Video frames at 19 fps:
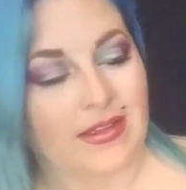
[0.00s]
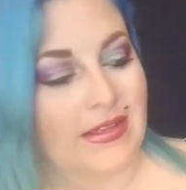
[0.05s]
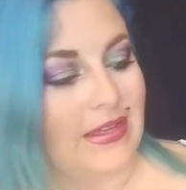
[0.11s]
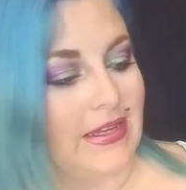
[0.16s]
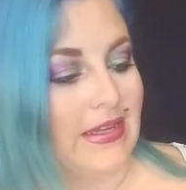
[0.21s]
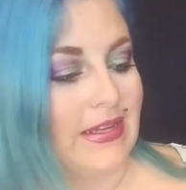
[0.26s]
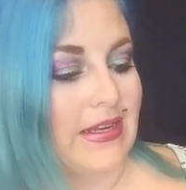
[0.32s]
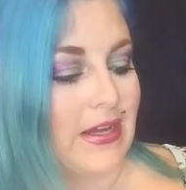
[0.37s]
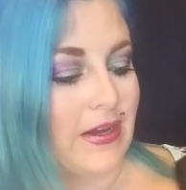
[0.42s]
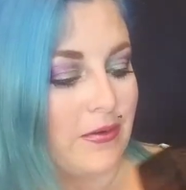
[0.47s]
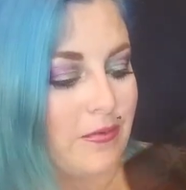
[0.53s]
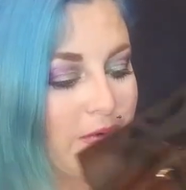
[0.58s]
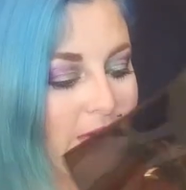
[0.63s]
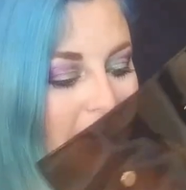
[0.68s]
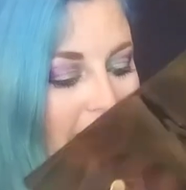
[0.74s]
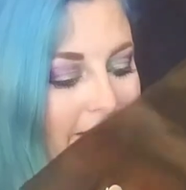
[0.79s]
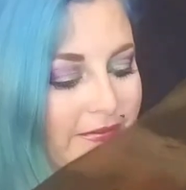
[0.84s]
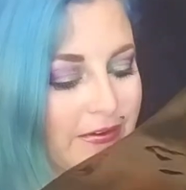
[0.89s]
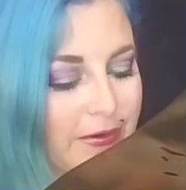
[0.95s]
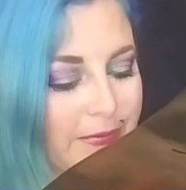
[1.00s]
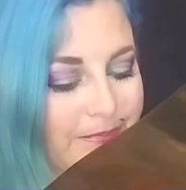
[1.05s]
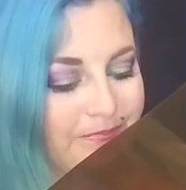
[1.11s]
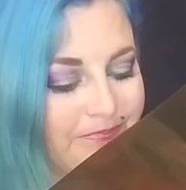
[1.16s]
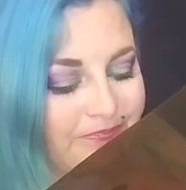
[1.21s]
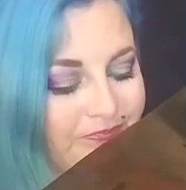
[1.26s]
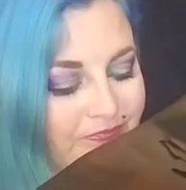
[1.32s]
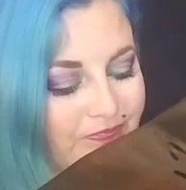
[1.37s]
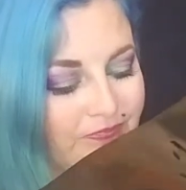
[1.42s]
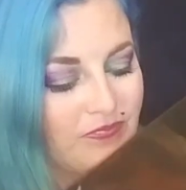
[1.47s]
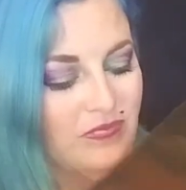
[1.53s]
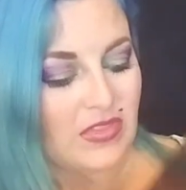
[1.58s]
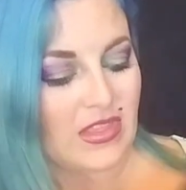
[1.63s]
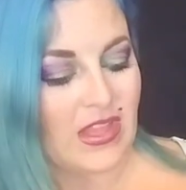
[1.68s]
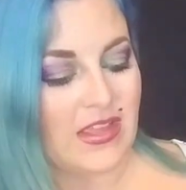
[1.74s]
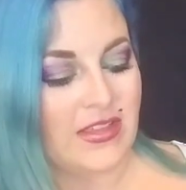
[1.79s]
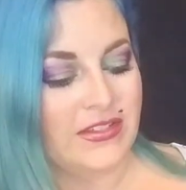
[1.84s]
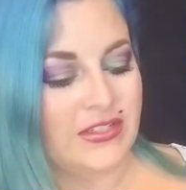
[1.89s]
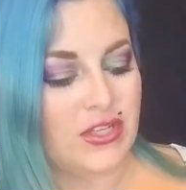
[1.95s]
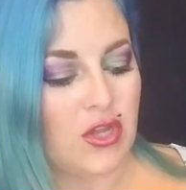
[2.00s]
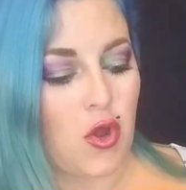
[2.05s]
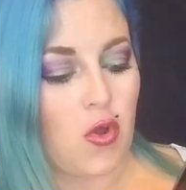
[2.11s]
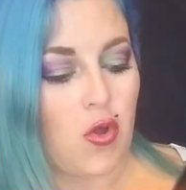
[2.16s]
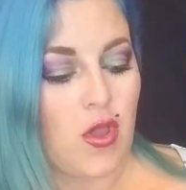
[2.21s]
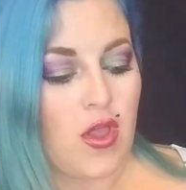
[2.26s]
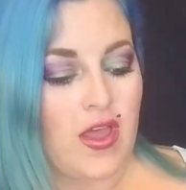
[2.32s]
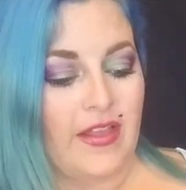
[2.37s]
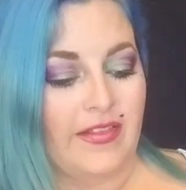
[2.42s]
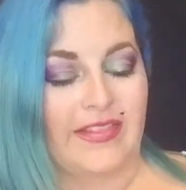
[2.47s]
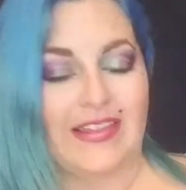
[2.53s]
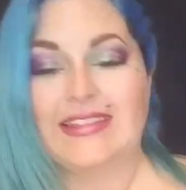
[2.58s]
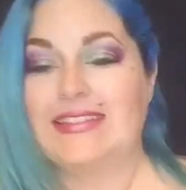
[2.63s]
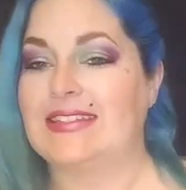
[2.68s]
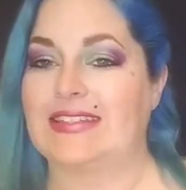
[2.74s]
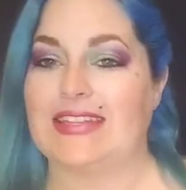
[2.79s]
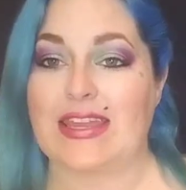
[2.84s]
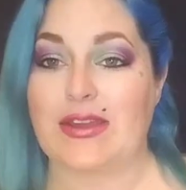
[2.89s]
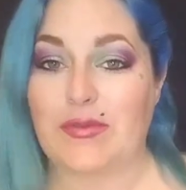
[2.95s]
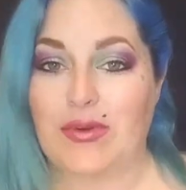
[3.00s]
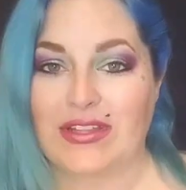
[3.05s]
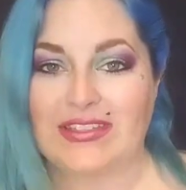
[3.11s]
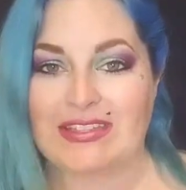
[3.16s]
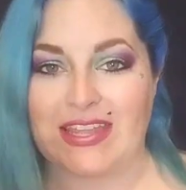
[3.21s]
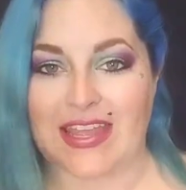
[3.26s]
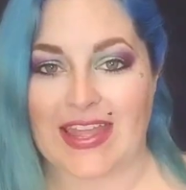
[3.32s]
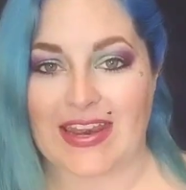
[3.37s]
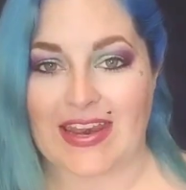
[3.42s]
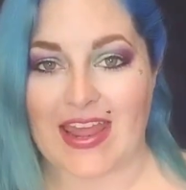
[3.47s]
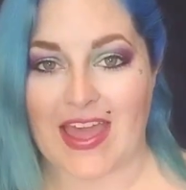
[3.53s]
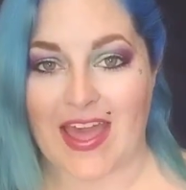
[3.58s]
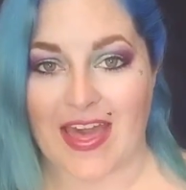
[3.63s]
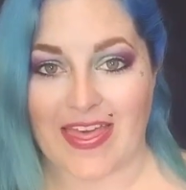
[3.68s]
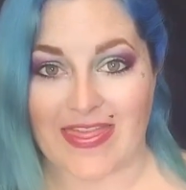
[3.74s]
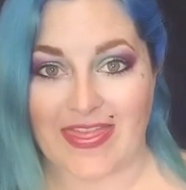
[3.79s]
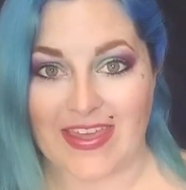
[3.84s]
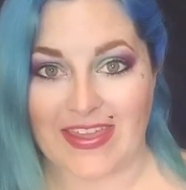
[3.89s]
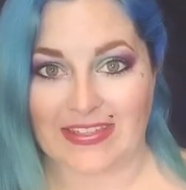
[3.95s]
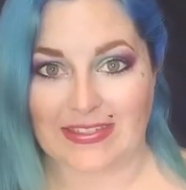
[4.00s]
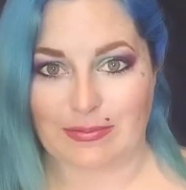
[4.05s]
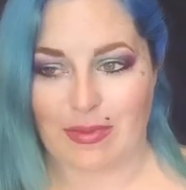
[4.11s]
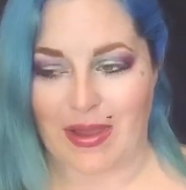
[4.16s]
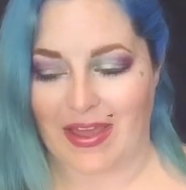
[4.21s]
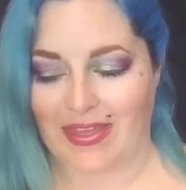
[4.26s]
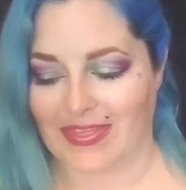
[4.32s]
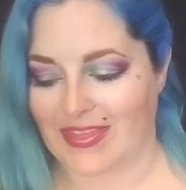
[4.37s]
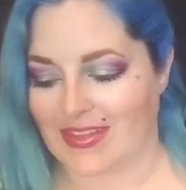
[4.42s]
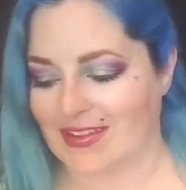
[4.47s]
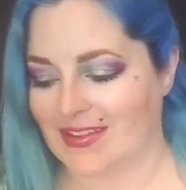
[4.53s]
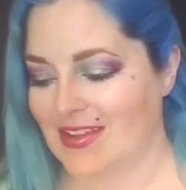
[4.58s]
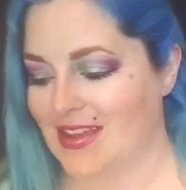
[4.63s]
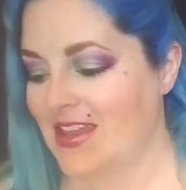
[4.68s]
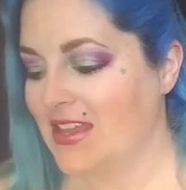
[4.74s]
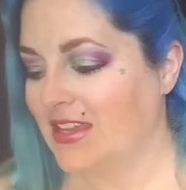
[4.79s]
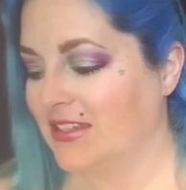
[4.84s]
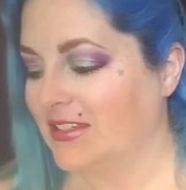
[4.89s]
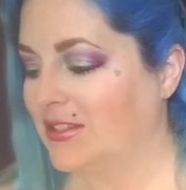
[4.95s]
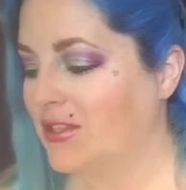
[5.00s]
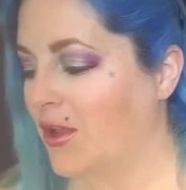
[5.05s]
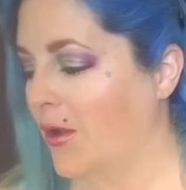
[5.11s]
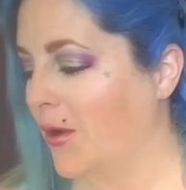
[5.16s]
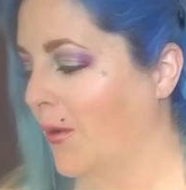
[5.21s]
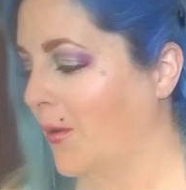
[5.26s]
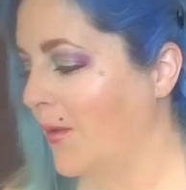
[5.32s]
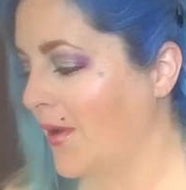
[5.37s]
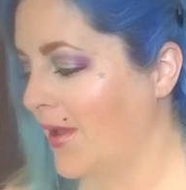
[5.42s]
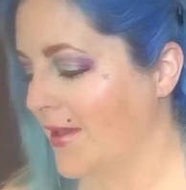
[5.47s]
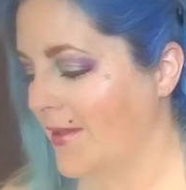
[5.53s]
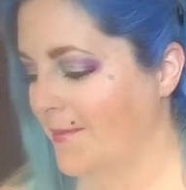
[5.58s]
you know, whatever. So let's see what's in this month. So